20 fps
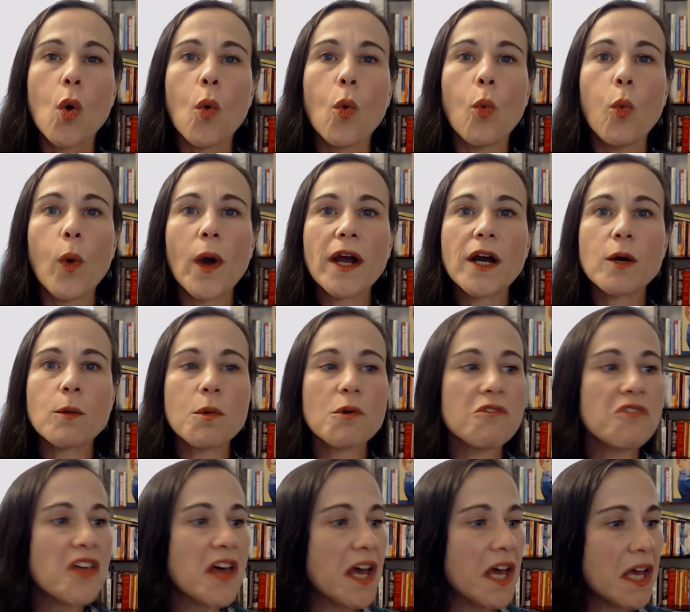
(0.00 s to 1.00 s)
Where were
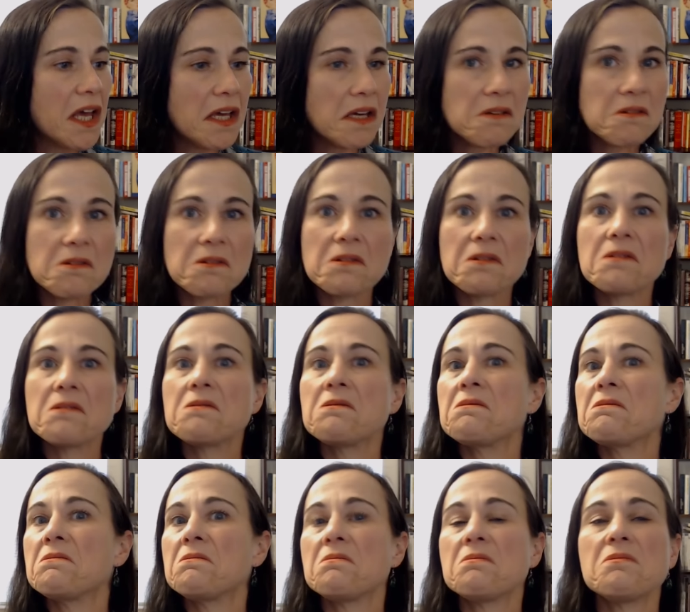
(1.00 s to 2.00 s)
they
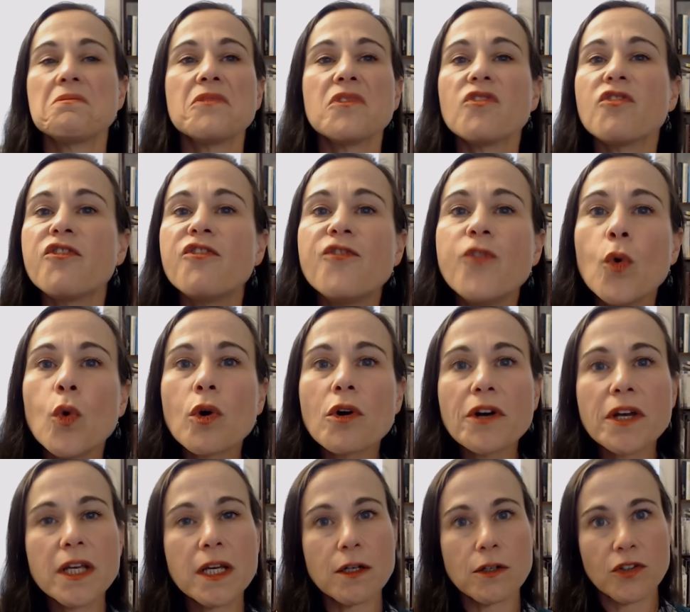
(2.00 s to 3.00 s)
four
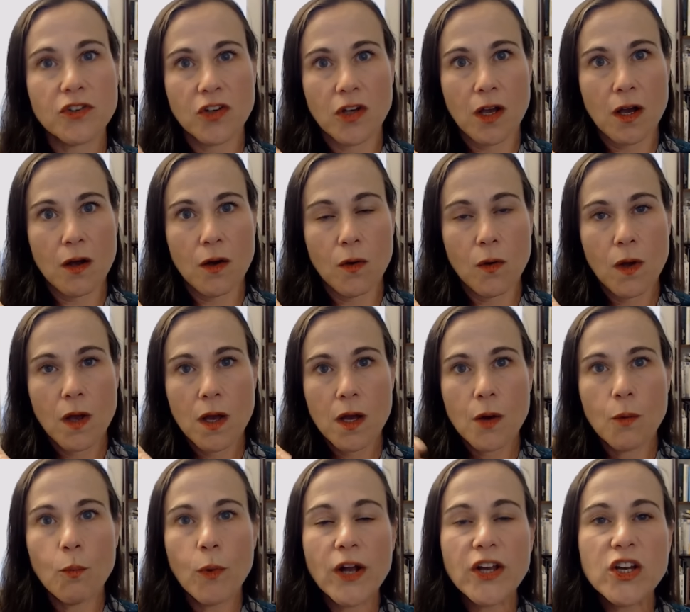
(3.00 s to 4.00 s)
years ago
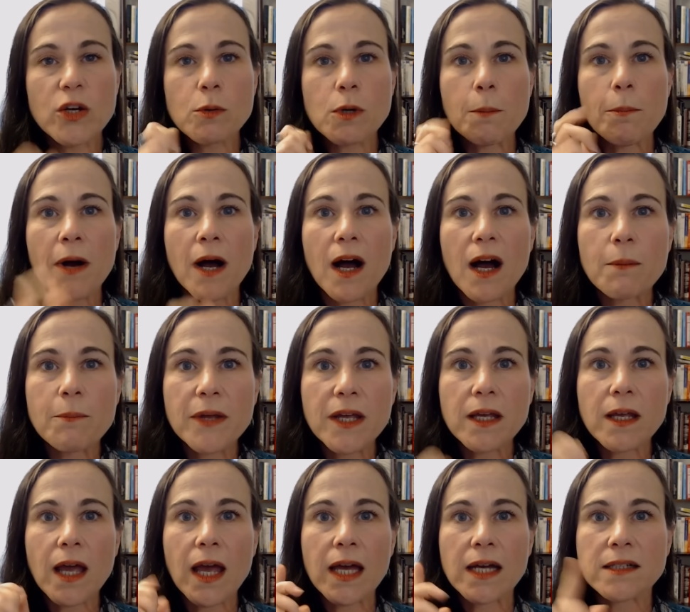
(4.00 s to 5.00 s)
when you were
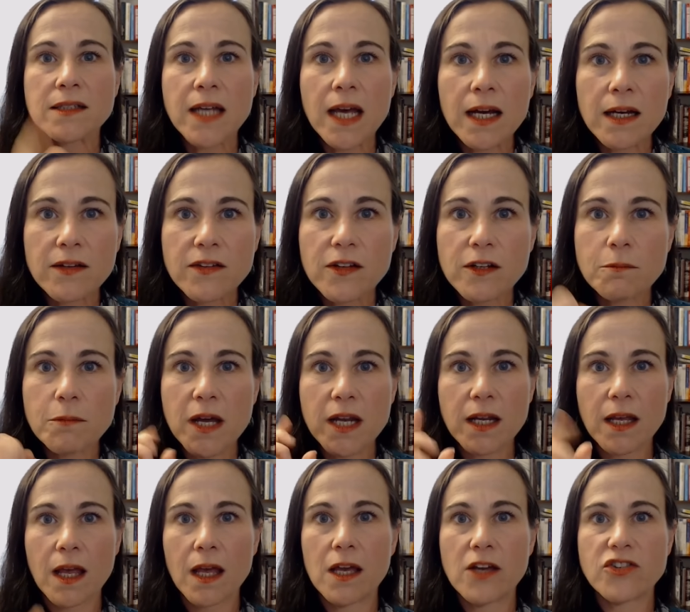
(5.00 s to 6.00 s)
popping antacid
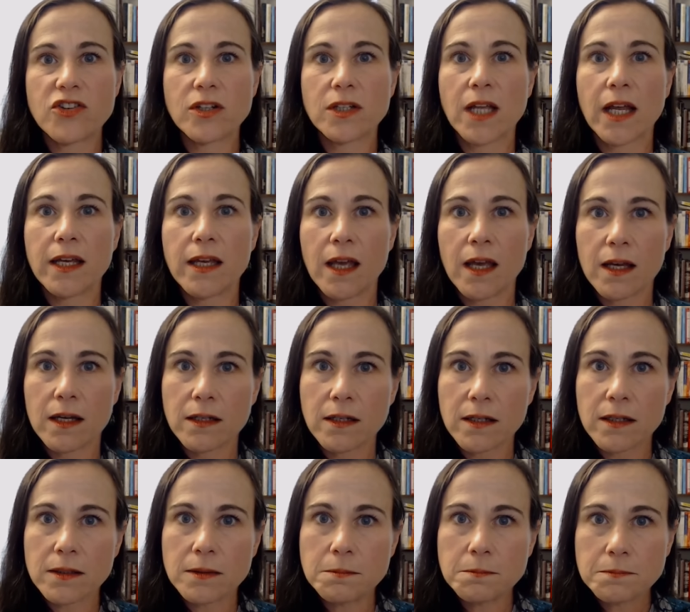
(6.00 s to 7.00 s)
medication like
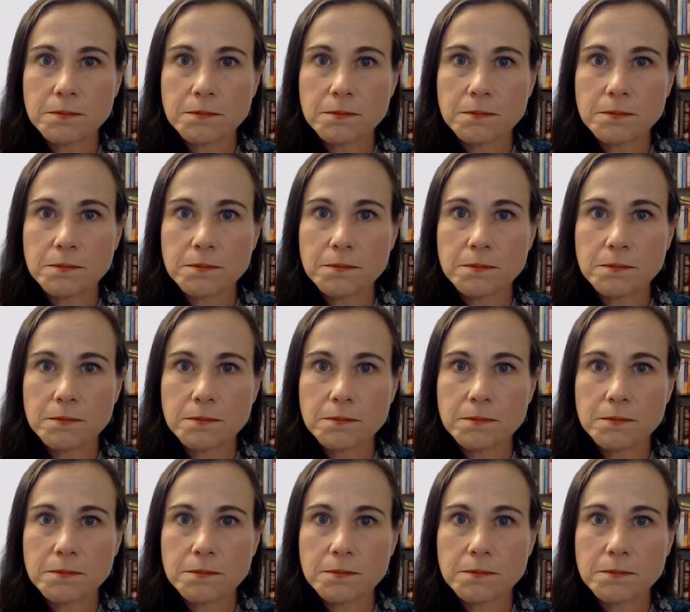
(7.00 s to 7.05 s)
candy?